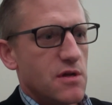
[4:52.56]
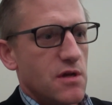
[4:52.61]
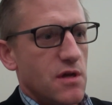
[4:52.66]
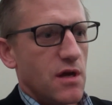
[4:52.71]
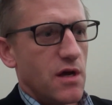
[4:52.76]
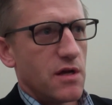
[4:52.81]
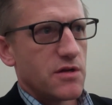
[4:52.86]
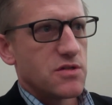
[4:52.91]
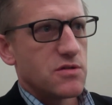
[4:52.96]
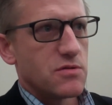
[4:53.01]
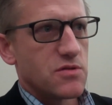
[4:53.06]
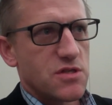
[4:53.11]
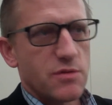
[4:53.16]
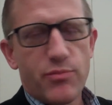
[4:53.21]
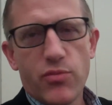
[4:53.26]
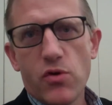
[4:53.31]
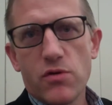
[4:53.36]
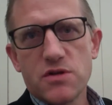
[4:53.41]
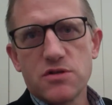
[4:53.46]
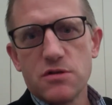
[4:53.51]

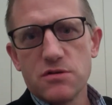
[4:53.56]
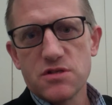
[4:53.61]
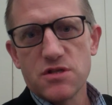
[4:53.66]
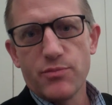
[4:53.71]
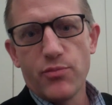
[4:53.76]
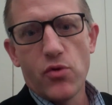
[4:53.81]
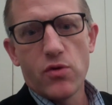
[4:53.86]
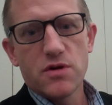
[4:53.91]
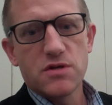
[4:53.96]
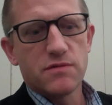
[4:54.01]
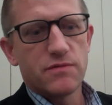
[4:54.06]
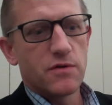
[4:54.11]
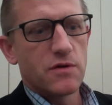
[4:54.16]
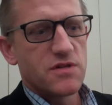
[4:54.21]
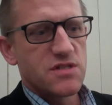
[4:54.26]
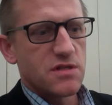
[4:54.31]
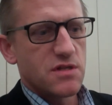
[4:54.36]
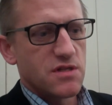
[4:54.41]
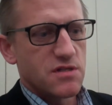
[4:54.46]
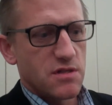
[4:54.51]
to support
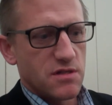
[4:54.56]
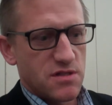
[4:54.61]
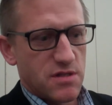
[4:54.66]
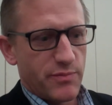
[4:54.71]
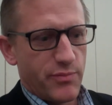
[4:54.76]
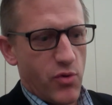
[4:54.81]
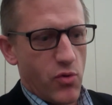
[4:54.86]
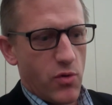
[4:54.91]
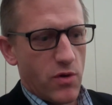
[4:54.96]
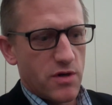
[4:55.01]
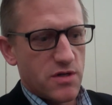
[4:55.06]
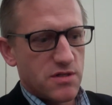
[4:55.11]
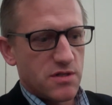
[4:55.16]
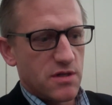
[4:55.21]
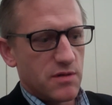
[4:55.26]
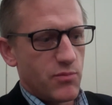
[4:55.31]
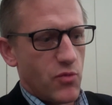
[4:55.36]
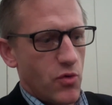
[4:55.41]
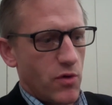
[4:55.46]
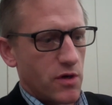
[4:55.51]
diversities, to support
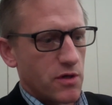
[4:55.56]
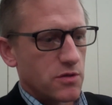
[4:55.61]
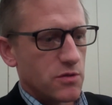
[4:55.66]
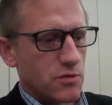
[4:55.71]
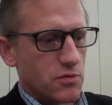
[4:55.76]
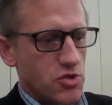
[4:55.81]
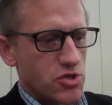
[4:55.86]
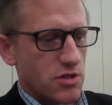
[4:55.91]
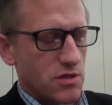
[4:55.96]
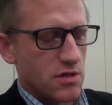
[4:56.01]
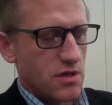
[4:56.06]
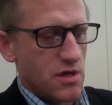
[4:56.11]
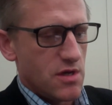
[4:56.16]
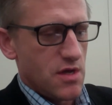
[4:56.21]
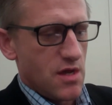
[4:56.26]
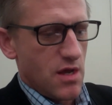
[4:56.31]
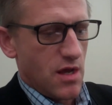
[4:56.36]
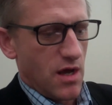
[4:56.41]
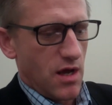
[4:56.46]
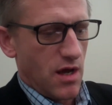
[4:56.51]
more inclusion
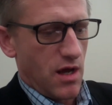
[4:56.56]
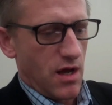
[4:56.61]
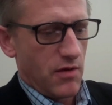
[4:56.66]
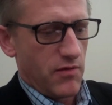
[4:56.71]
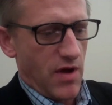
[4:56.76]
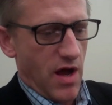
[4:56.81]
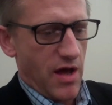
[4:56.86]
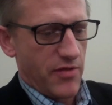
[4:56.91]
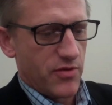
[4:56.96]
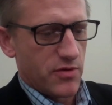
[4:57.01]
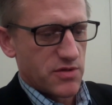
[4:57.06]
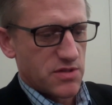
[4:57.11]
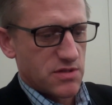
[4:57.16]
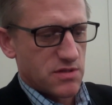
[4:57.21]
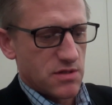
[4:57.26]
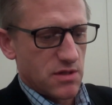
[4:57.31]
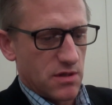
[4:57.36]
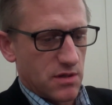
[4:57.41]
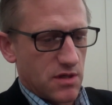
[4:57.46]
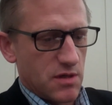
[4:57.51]
on
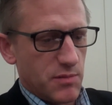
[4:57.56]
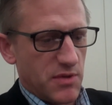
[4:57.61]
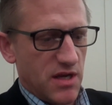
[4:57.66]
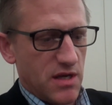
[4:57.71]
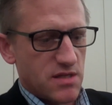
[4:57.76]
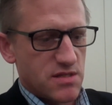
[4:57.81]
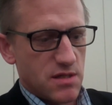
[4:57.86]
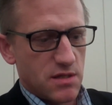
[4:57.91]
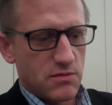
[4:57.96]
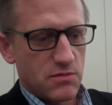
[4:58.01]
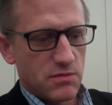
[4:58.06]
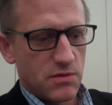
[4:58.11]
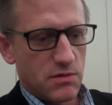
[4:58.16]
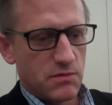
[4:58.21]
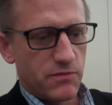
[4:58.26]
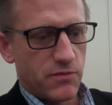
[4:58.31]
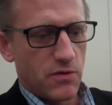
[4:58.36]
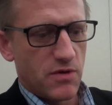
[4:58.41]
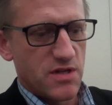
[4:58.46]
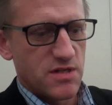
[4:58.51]
those committees.
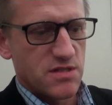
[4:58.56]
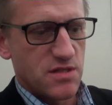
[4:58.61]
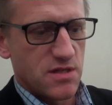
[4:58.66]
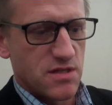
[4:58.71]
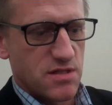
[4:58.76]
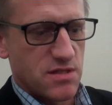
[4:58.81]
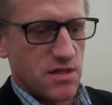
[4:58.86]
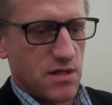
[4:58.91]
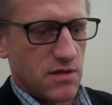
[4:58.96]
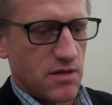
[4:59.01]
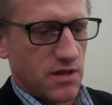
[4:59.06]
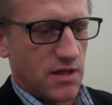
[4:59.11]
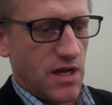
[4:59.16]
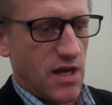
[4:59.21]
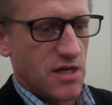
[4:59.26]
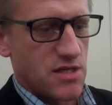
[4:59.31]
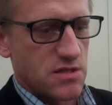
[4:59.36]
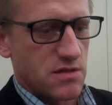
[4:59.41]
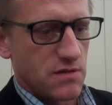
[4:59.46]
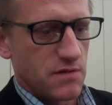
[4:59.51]
And for instance, in the
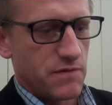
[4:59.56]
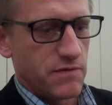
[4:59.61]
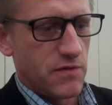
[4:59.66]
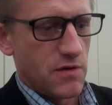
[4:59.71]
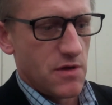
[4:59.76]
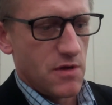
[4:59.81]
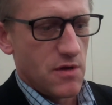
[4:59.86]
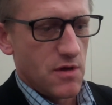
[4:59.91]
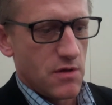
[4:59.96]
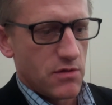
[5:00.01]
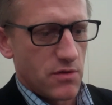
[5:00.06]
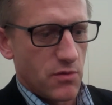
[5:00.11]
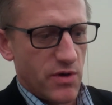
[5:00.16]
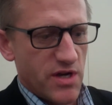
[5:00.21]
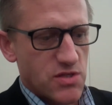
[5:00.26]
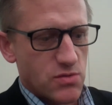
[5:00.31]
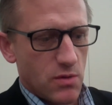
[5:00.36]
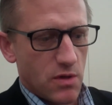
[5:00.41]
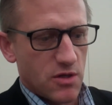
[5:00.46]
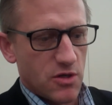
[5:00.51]
case of the
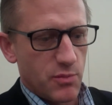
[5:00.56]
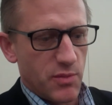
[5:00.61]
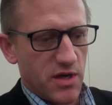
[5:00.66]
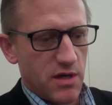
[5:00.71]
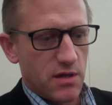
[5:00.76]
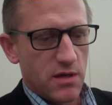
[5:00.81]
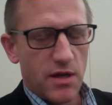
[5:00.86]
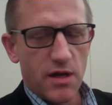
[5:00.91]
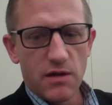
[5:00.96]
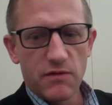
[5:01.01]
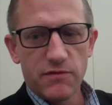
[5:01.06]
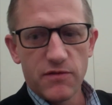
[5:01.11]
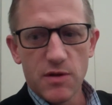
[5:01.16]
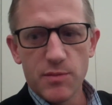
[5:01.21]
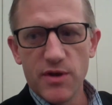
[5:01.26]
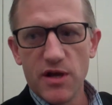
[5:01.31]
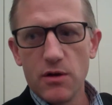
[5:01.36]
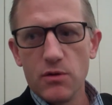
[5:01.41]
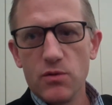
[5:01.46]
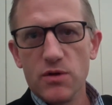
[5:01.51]
Racewalk Committee, a
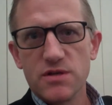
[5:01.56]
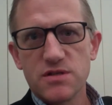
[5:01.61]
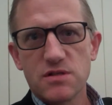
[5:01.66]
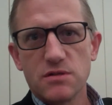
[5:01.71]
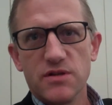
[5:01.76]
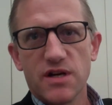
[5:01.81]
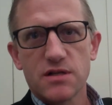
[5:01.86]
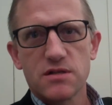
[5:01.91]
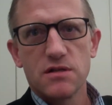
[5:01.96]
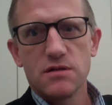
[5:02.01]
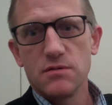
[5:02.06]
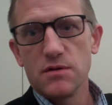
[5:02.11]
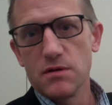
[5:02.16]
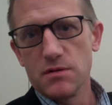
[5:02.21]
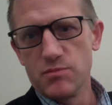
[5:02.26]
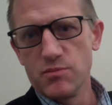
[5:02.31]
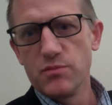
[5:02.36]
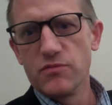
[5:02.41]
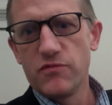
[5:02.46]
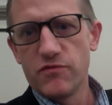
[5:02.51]
female was elected
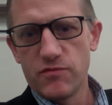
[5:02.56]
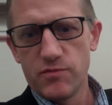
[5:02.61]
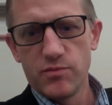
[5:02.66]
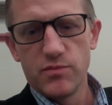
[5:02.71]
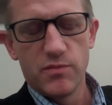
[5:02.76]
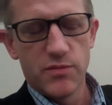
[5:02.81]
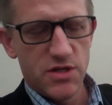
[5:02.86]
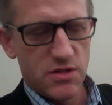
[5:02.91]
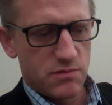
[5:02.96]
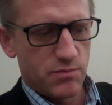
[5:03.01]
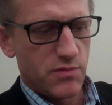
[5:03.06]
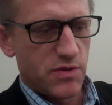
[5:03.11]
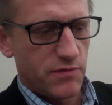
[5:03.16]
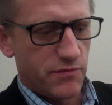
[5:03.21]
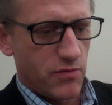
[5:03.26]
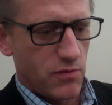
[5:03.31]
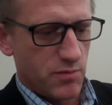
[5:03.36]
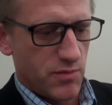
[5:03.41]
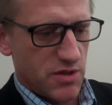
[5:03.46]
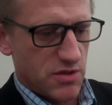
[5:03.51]

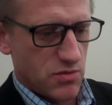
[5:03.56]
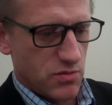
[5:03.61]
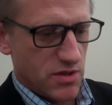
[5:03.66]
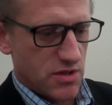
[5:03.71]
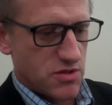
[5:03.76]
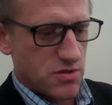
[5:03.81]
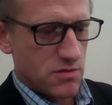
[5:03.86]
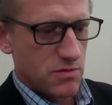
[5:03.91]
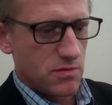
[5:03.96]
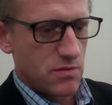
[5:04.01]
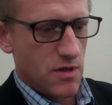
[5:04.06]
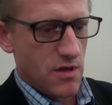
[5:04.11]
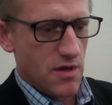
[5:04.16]
between two